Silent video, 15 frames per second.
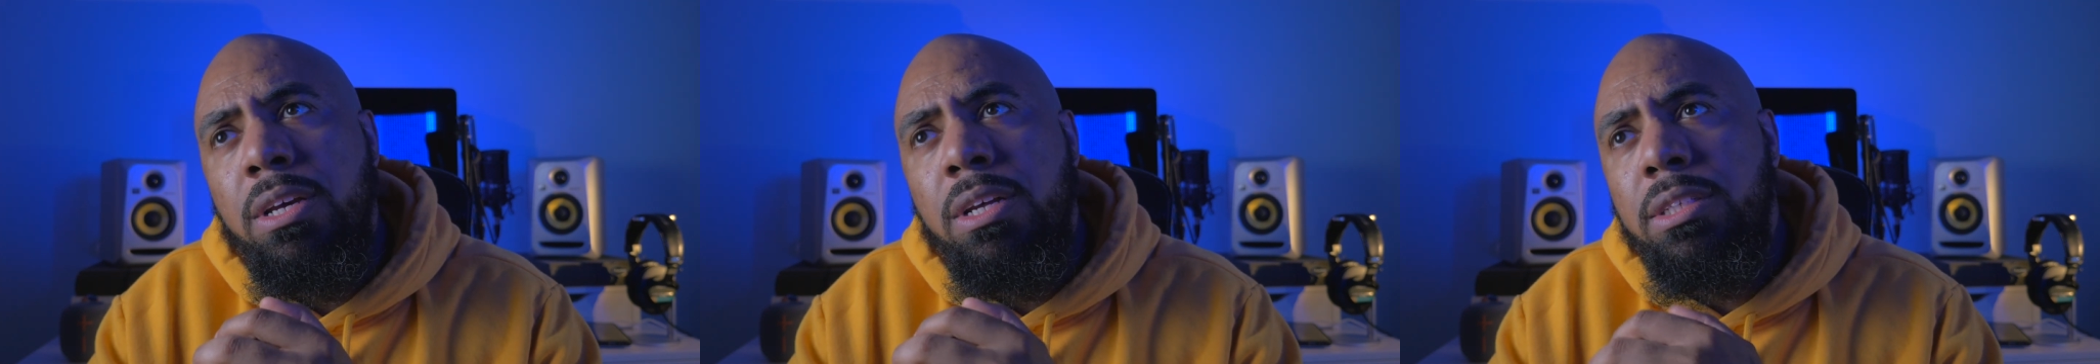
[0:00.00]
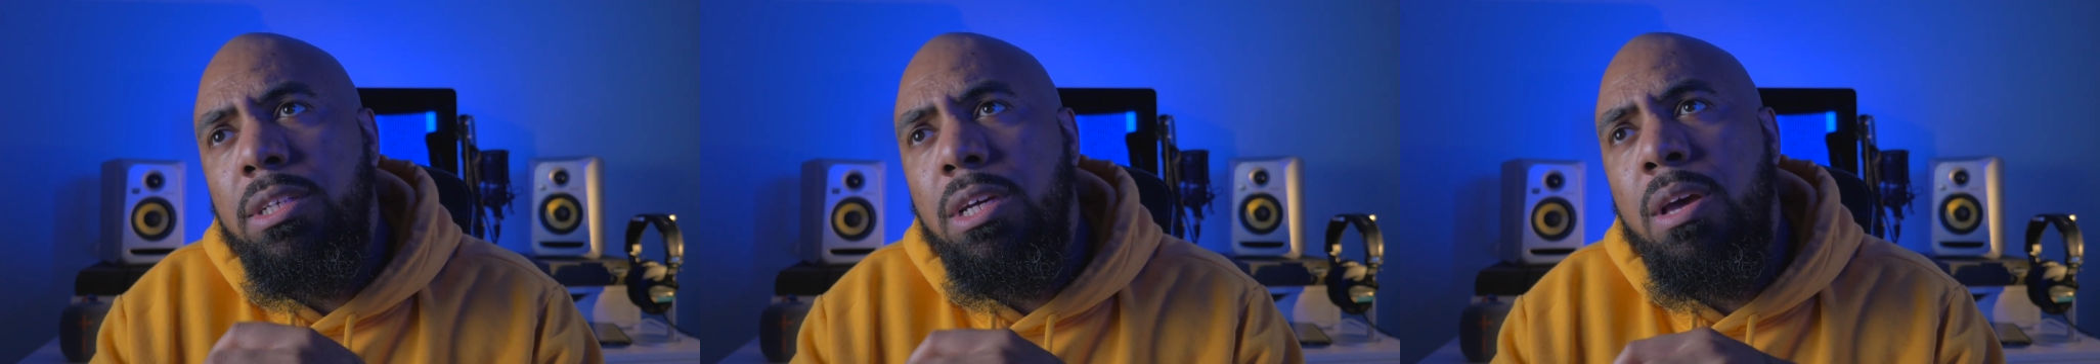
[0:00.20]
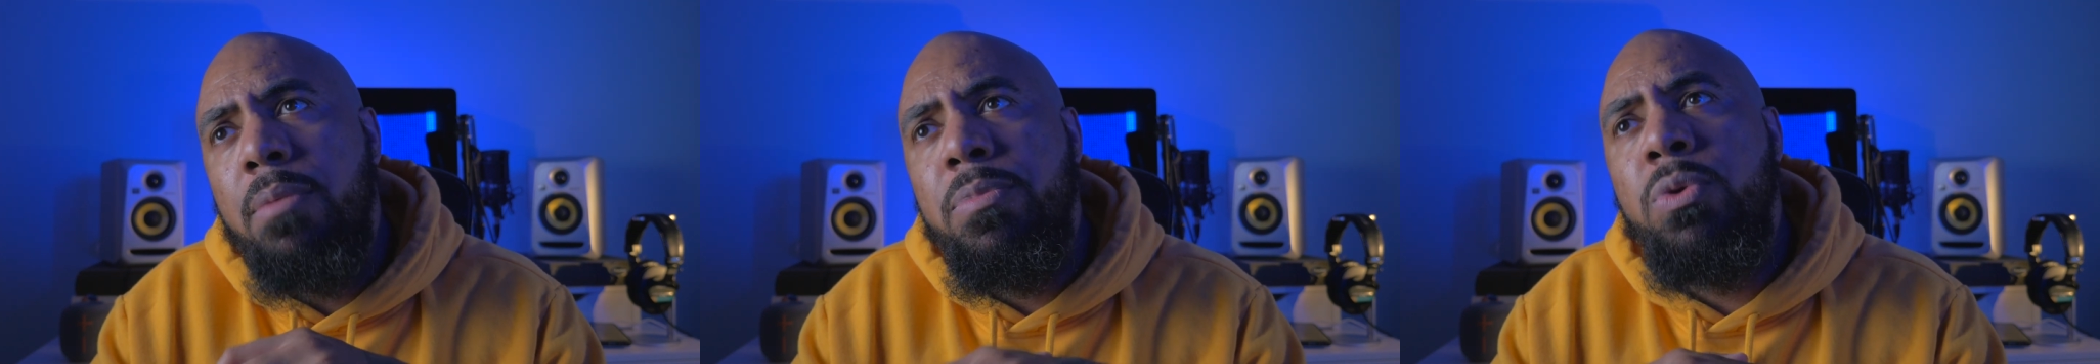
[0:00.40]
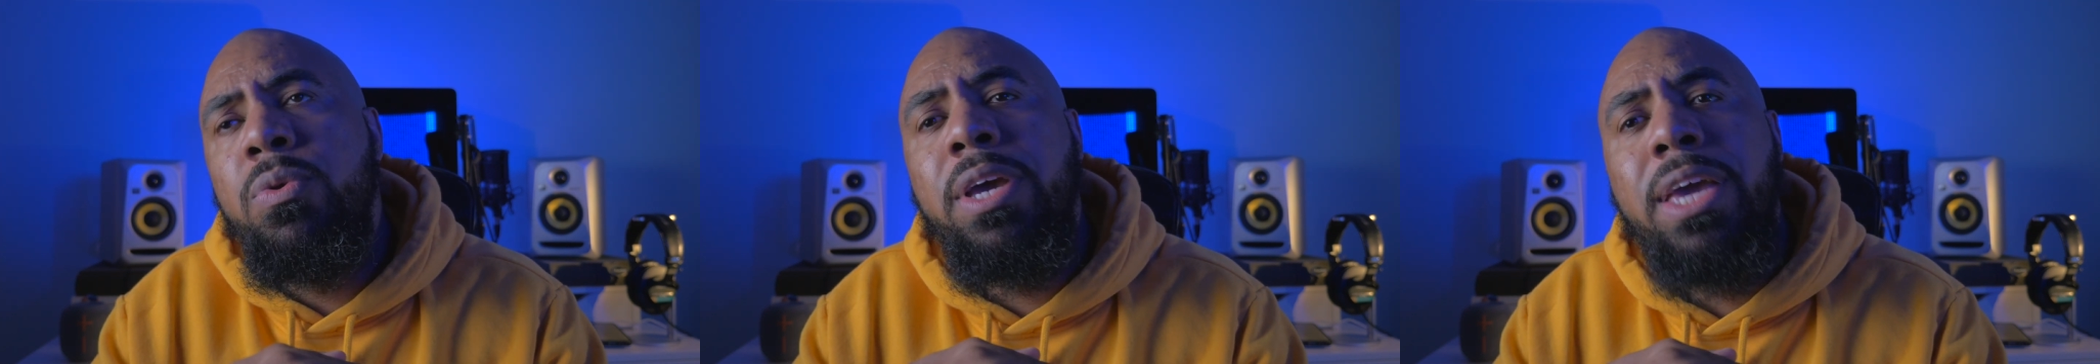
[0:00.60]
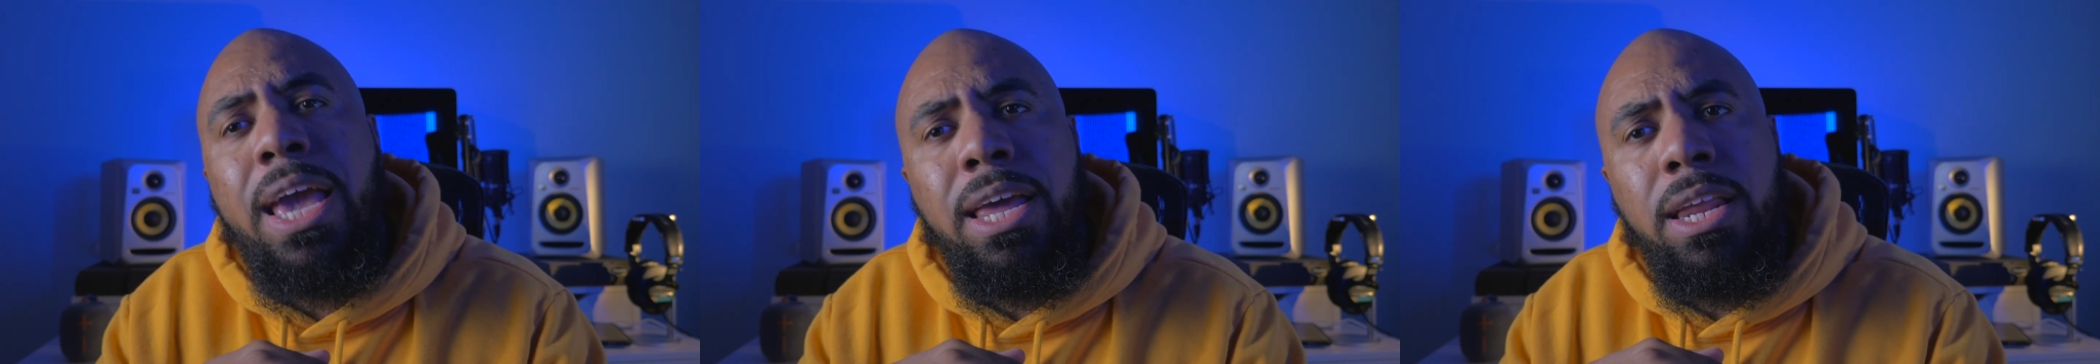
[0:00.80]
to
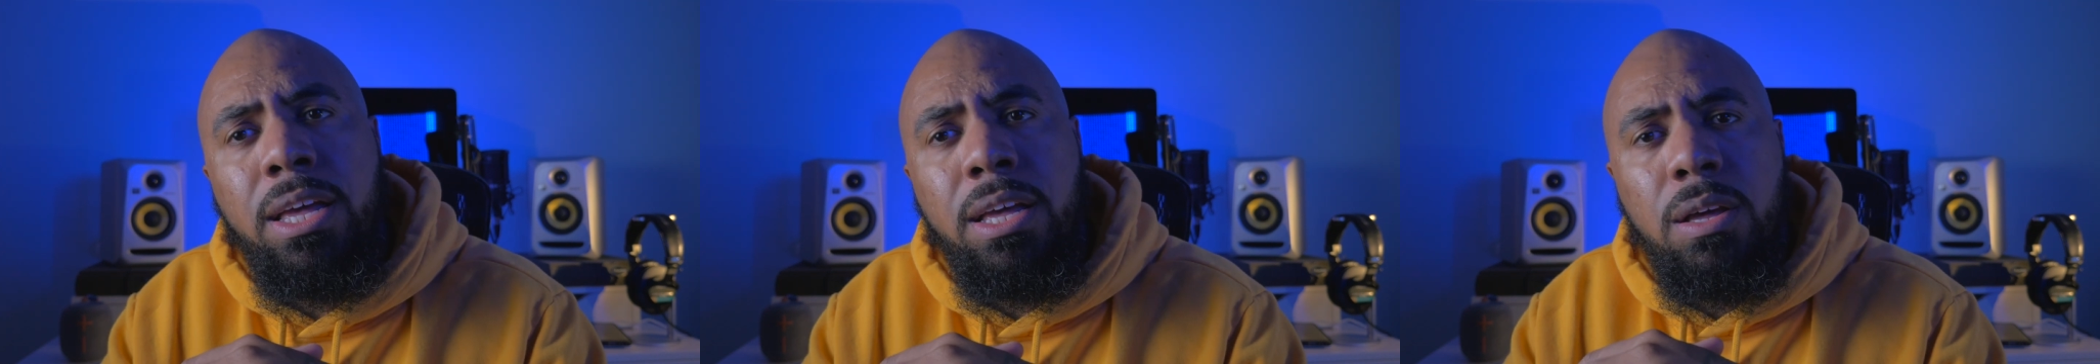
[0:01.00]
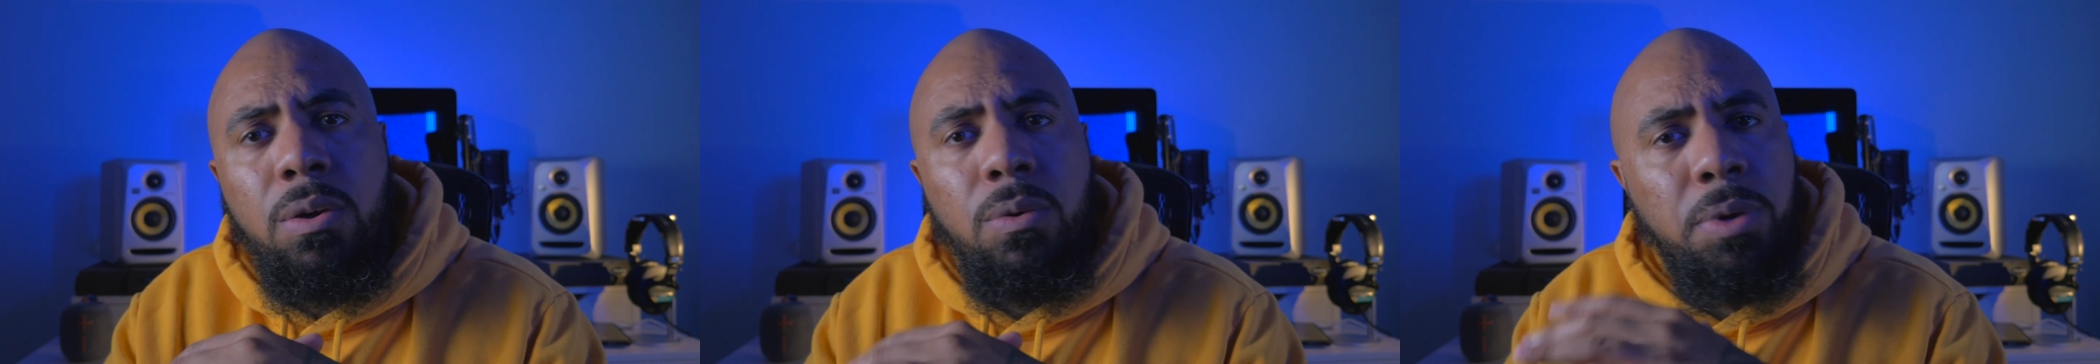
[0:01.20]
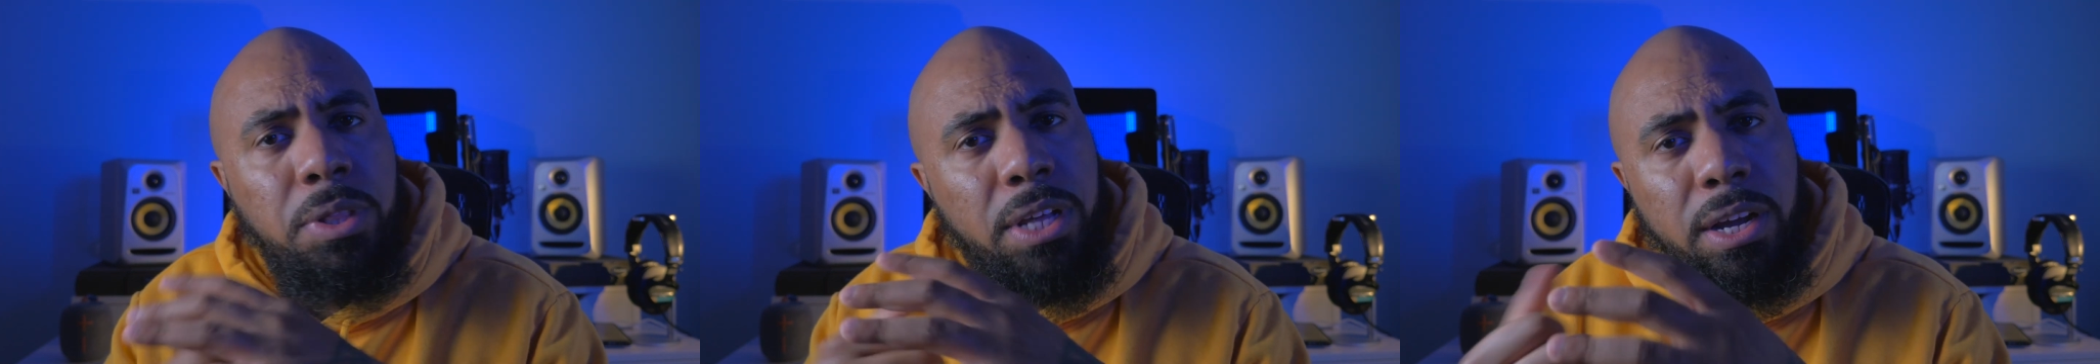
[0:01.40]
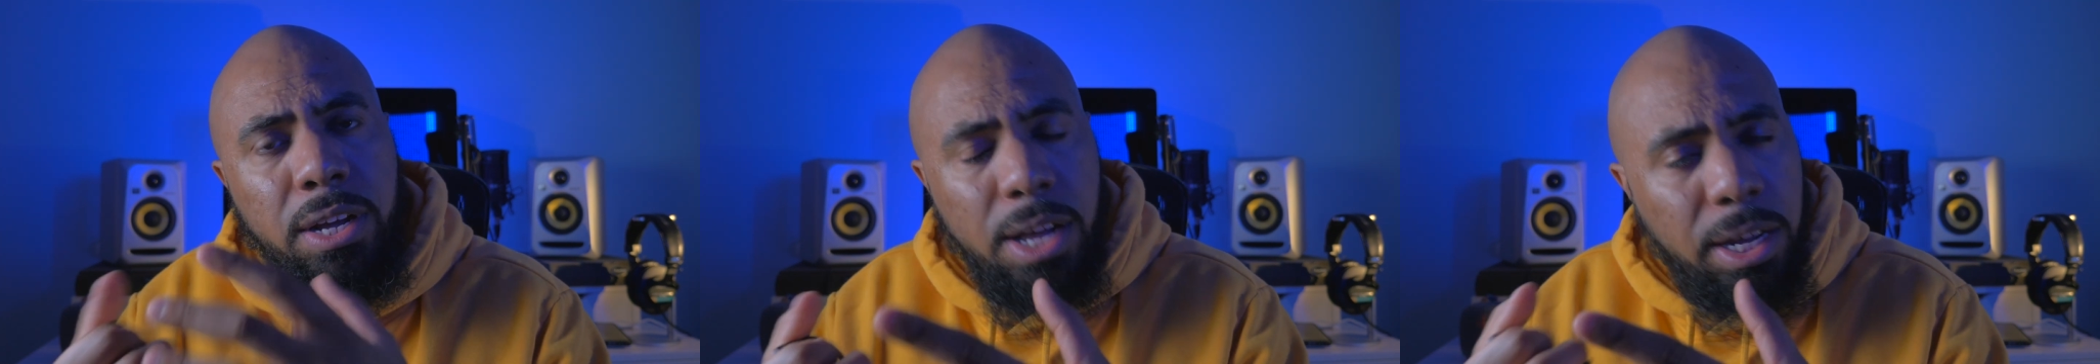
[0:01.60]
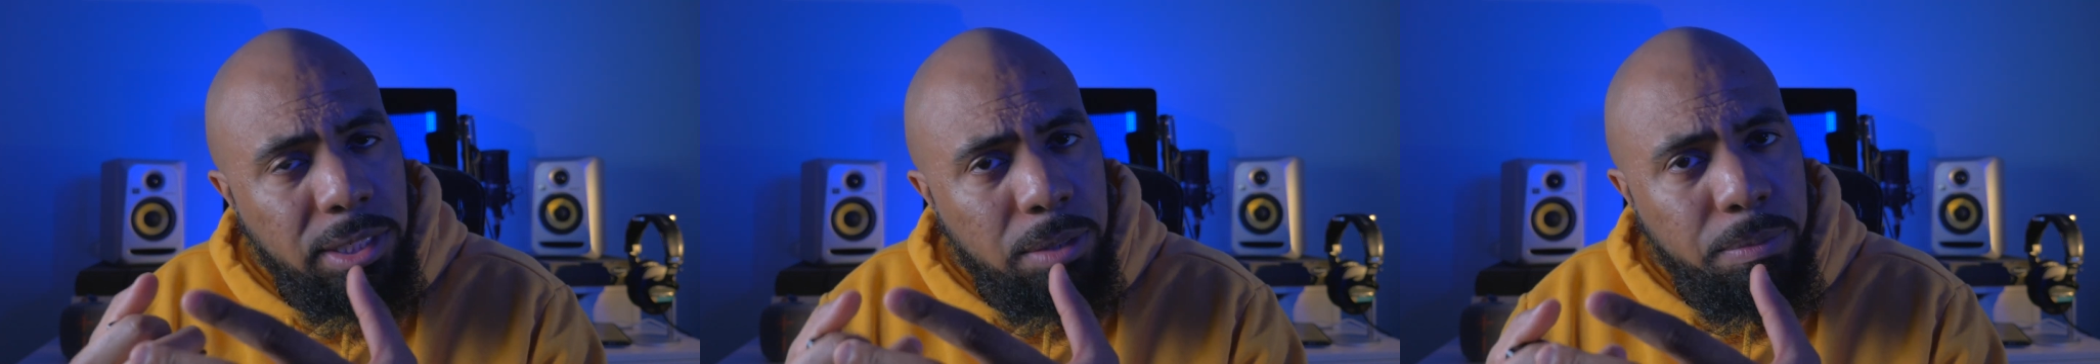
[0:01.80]
communicating with their
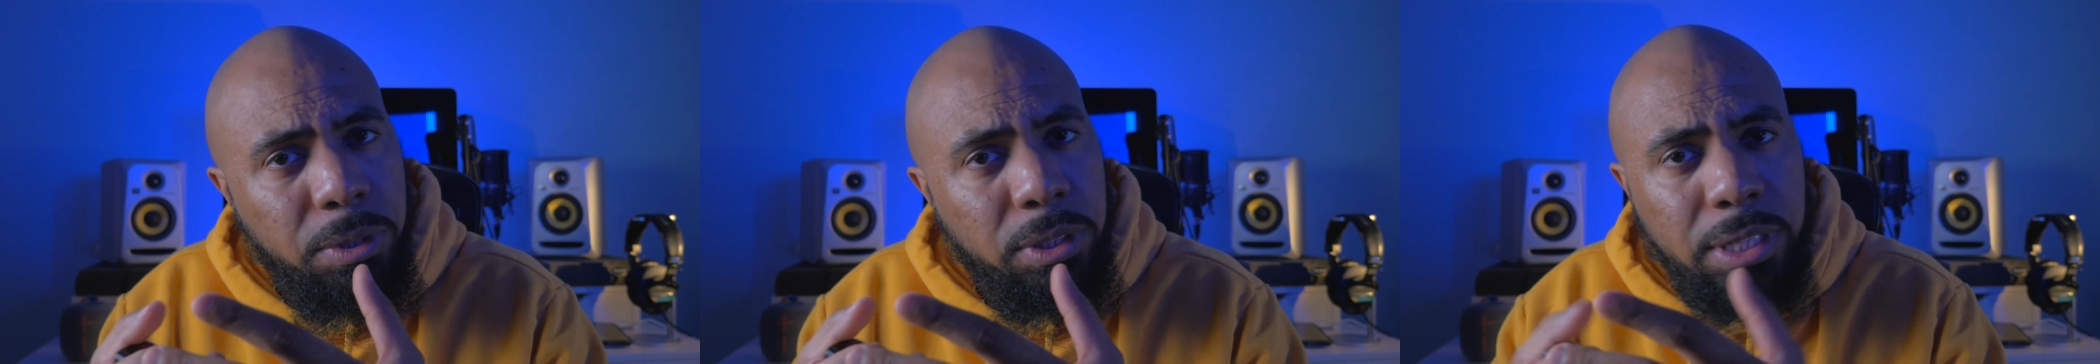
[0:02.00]
customers,